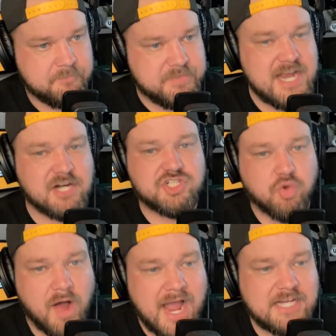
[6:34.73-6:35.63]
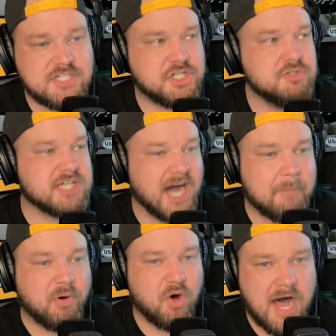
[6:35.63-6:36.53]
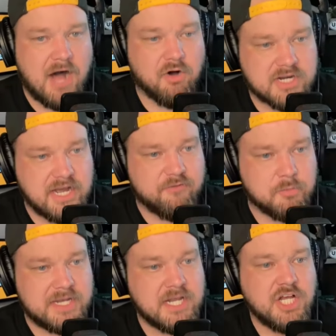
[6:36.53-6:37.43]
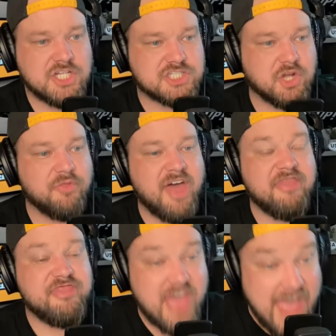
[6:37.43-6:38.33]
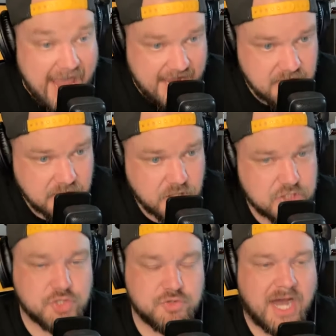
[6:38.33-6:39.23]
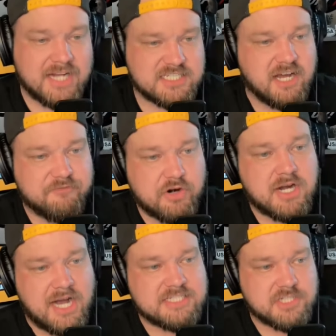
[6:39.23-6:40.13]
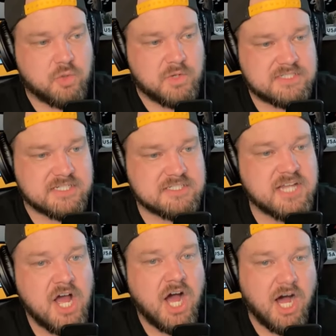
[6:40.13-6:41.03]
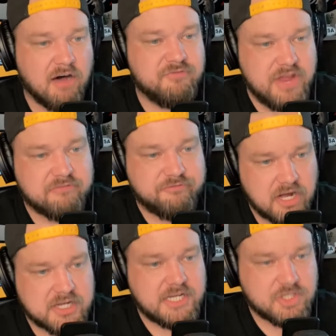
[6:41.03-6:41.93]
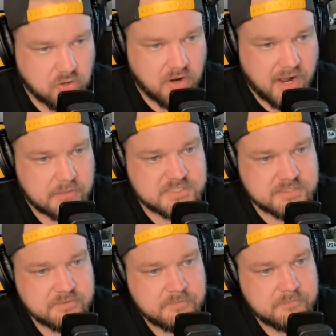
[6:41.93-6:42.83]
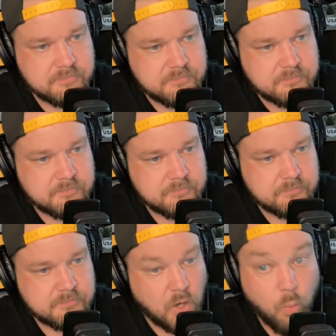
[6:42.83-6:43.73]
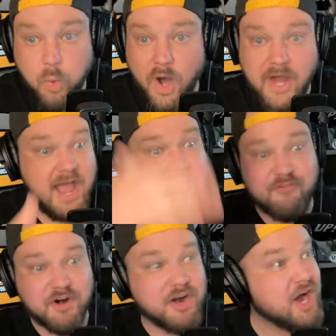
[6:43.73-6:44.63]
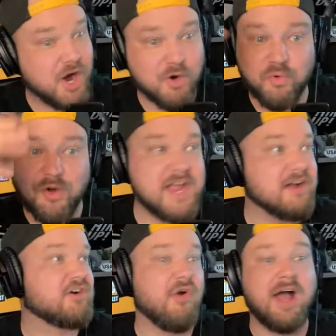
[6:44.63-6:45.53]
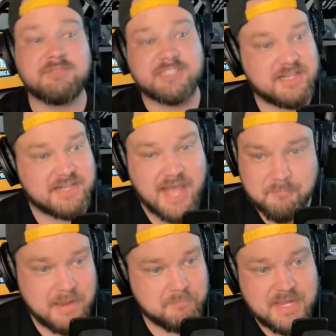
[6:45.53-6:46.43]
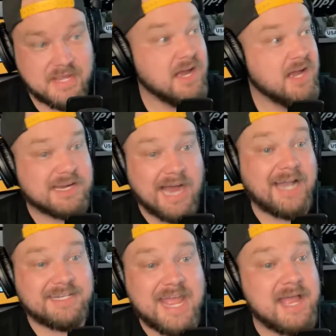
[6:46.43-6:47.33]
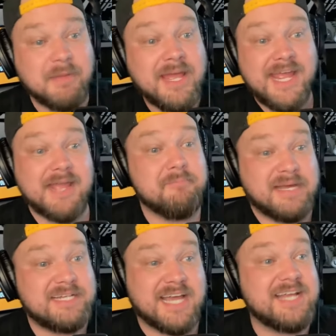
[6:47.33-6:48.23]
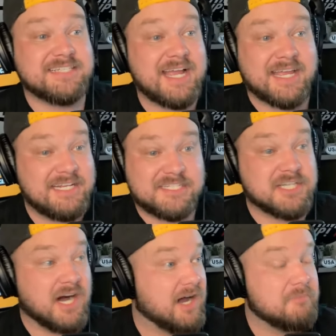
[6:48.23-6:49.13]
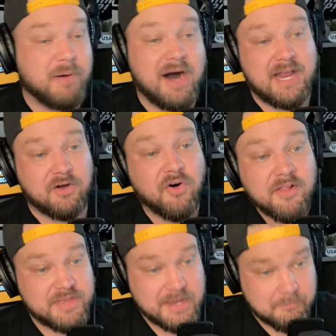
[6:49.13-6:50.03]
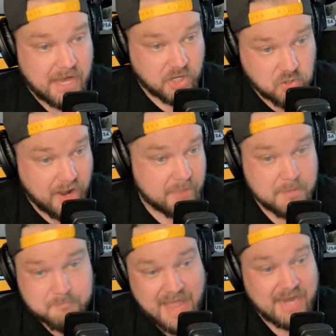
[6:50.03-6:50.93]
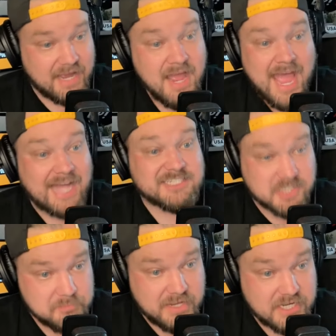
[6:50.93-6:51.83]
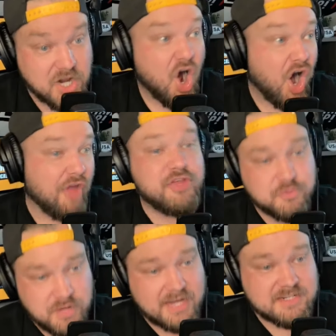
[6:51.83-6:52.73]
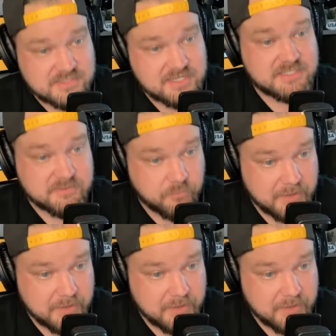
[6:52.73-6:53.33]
They are trying to topple our government so that they do not suffer consequences of their fucking crimes. Whatever array of crimes that may be, goddamn, it may take decades to unpile the amount of crime that MAGA has committed on the United States of